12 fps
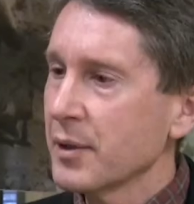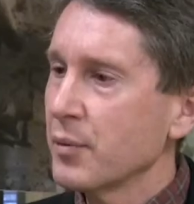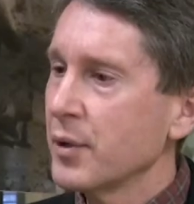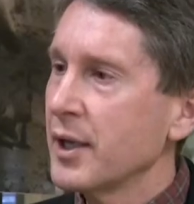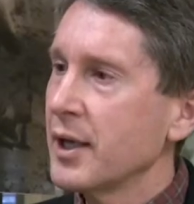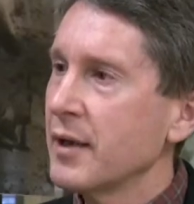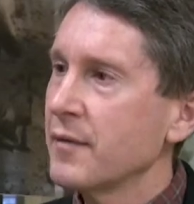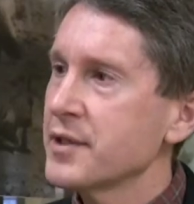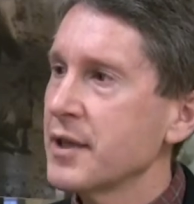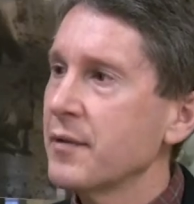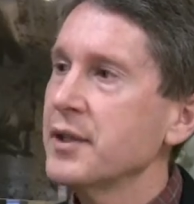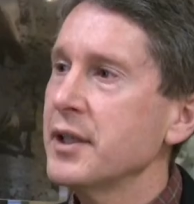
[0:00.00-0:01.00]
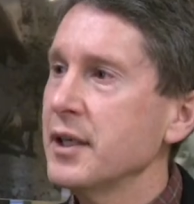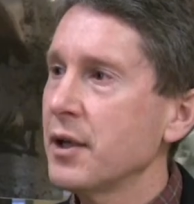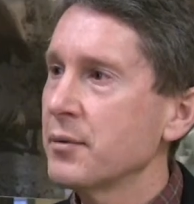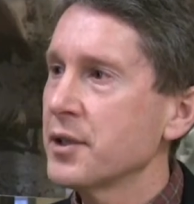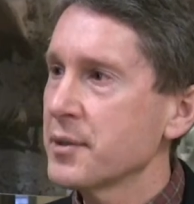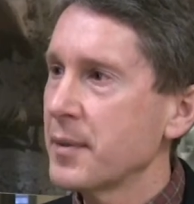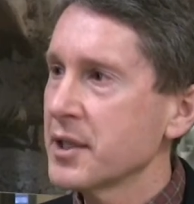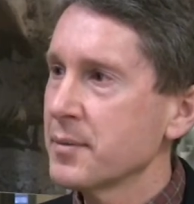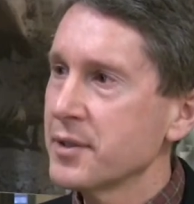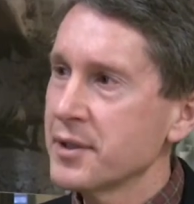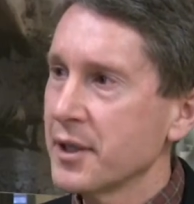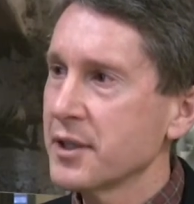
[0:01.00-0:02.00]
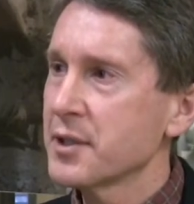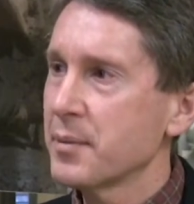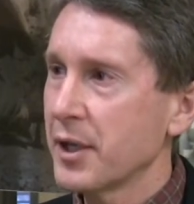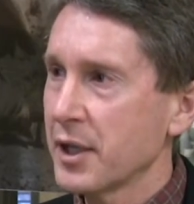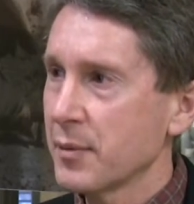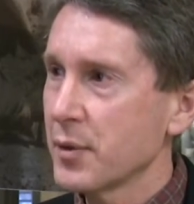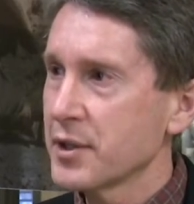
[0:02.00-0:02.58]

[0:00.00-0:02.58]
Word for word: We have 1,700 specimens on display in the